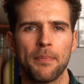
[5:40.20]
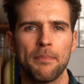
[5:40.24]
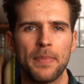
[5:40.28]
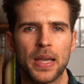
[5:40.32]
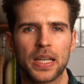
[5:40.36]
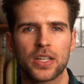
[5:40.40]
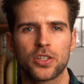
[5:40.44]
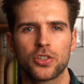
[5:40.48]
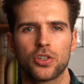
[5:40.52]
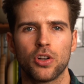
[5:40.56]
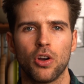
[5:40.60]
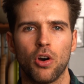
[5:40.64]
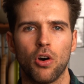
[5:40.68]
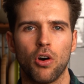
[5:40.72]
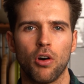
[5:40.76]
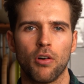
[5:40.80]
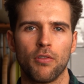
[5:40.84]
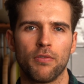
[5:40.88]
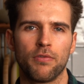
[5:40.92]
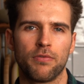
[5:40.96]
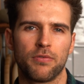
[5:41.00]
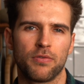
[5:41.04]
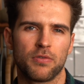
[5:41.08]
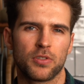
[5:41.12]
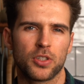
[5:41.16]
a mixture
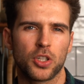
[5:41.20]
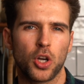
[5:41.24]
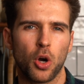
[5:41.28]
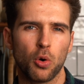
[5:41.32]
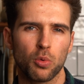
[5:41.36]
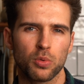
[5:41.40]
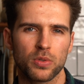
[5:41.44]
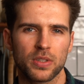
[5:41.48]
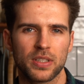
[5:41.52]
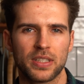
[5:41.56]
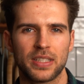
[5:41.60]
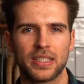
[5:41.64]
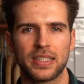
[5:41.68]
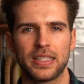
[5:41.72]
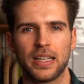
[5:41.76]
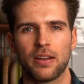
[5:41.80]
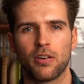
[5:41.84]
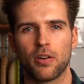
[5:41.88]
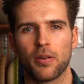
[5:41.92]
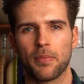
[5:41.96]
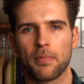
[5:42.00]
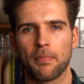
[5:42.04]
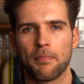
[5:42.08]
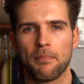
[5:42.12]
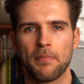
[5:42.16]
of golden
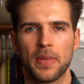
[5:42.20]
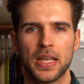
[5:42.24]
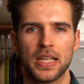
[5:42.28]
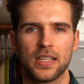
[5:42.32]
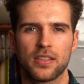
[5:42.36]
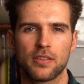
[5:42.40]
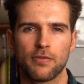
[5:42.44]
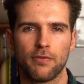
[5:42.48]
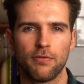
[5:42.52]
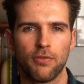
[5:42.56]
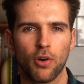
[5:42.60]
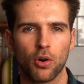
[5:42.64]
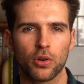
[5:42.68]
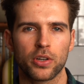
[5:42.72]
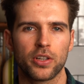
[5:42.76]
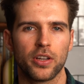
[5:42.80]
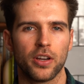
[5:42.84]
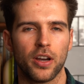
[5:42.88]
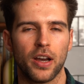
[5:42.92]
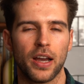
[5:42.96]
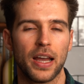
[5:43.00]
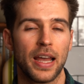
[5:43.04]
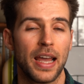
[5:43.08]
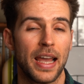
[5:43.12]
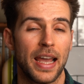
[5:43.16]
syrup meets
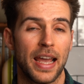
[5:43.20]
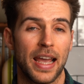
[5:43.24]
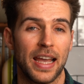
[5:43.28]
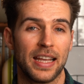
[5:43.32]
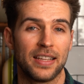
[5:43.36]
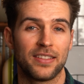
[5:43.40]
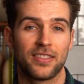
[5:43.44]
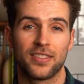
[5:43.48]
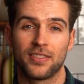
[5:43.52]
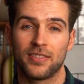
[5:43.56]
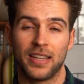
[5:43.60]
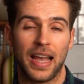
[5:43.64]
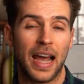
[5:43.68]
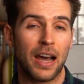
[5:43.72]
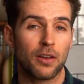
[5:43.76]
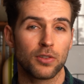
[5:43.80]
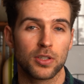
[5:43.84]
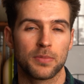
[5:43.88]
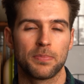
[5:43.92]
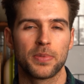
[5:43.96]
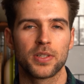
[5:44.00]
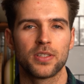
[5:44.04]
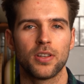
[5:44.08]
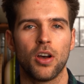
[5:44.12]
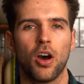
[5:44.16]
vodka. It
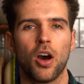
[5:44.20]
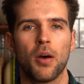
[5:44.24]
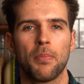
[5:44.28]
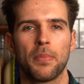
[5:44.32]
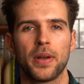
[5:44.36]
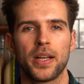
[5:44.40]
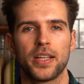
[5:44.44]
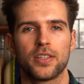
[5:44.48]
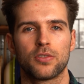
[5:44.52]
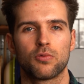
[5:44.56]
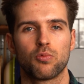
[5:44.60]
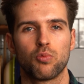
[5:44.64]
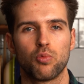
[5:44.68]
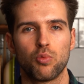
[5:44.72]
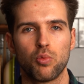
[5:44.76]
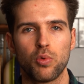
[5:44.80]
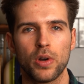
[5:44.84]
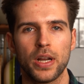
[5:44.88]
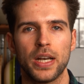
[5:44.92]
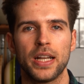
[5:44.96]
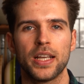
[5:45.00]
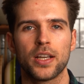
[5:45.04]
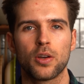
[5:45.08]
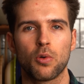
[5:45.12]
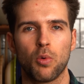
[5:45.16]
sounds bizarre, but it's
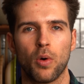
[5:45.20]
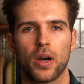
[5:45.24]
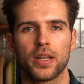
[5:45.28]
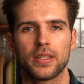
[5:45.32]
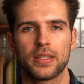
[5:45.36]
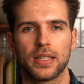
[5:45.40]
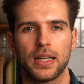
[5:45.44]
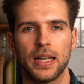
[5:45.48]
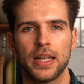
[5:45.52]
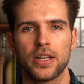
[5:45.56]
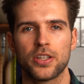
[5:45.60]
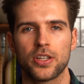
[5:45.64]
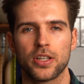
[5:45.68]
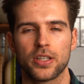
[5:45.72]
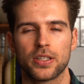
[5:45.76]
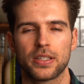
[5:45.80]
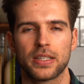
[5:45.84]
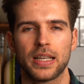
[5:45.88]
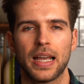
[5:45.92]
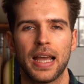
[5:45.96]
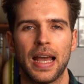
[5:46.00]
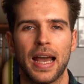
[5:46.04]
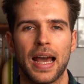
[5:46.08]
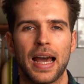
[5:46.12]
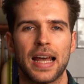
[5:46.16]
really quite
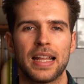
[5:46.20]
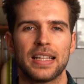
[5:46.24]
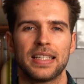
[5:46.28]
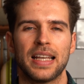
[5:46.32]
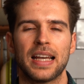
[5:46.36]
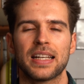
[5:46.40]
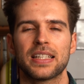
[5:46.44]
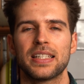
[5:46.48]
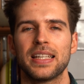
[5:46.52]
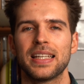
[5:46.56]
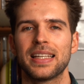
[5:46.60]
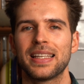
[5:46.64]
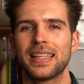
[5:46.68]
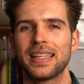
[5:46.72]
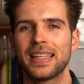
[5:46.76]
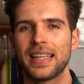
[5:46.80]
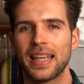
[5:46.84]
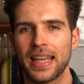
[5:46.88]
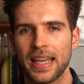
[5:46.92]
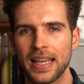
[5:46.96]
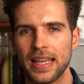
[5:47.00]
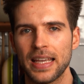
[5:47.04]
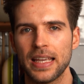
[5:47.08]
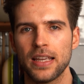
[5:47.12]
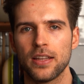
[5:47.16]
delicious. And it's actually
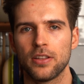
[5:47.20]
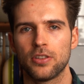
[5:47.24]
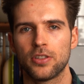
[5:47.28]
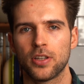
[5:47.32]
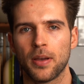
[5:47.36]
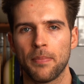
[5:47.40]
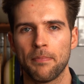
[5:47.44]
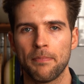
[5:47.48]
key to